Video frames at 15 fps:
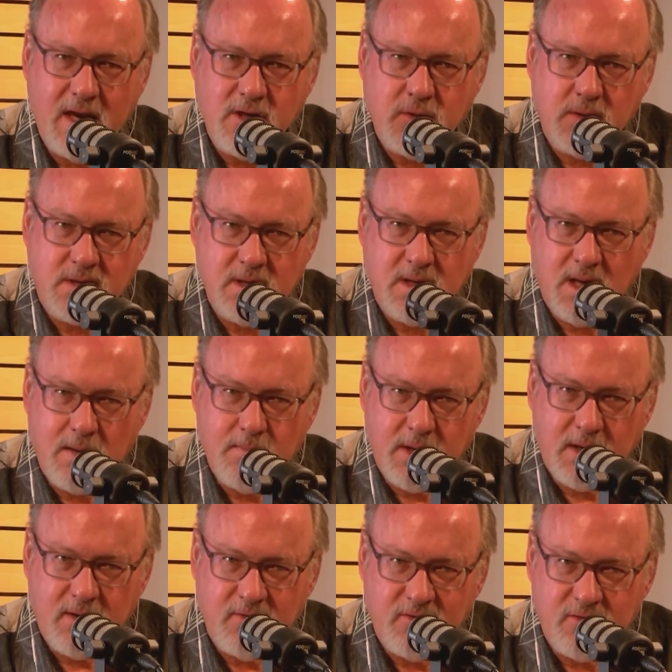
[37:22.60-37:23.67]
do it today
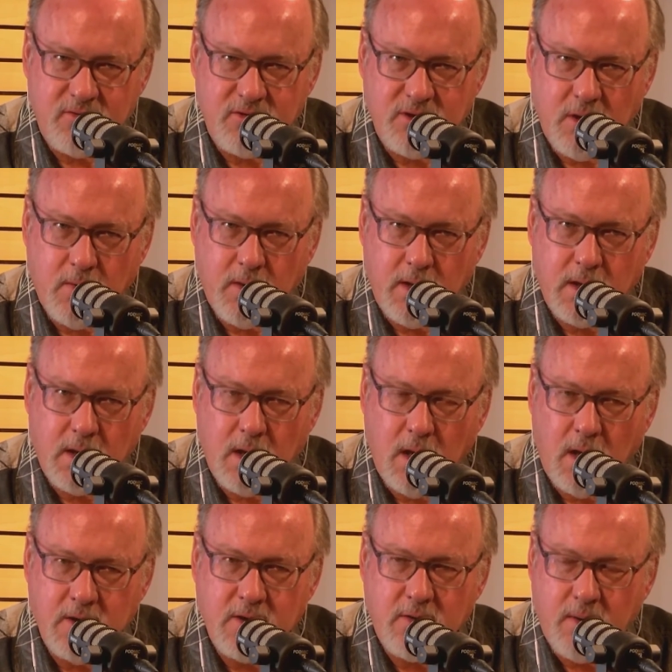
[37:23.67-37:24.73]
because you're showing
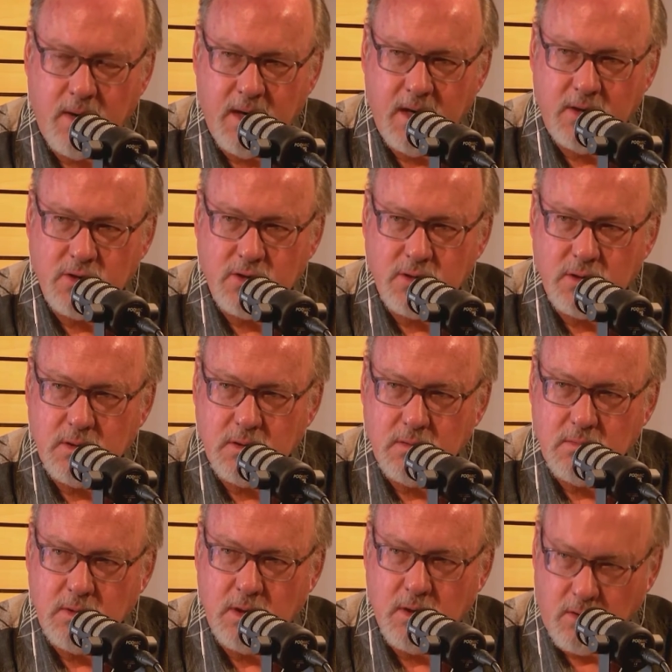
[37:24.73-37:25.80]
underage
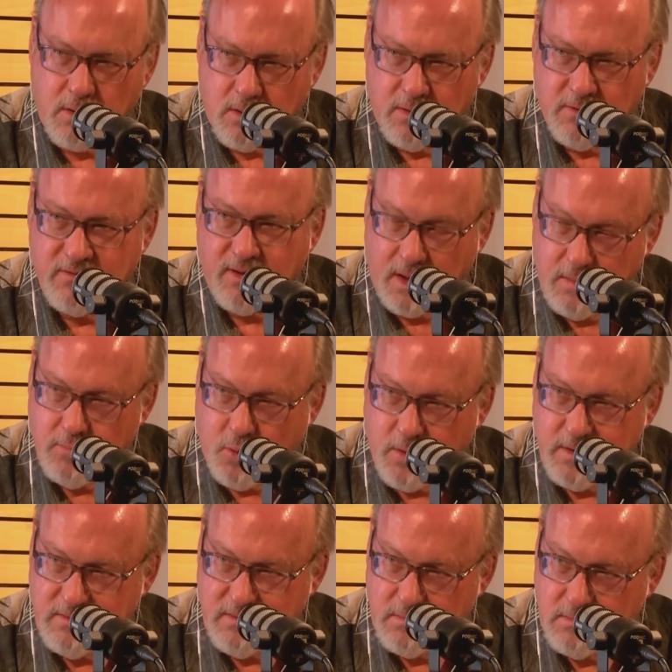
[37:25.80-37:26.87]
girls and
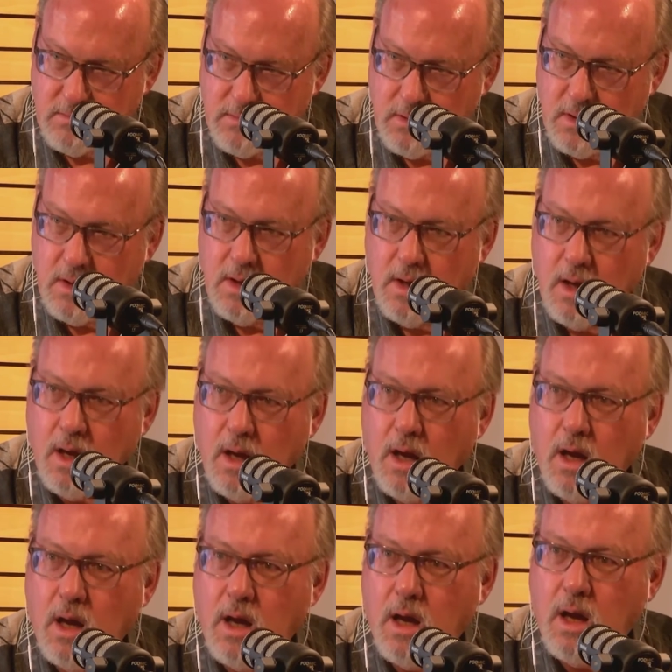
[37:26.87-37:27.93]
boys. Yeah.
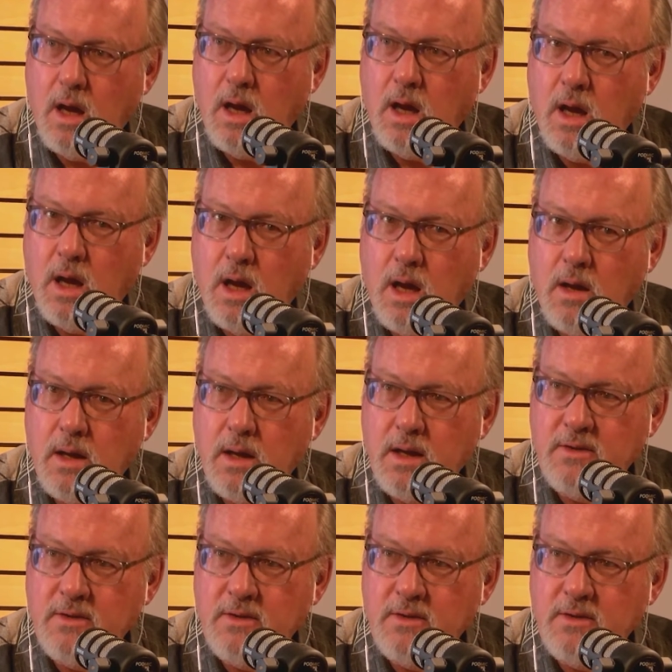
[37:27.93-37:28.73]
Just like they are in real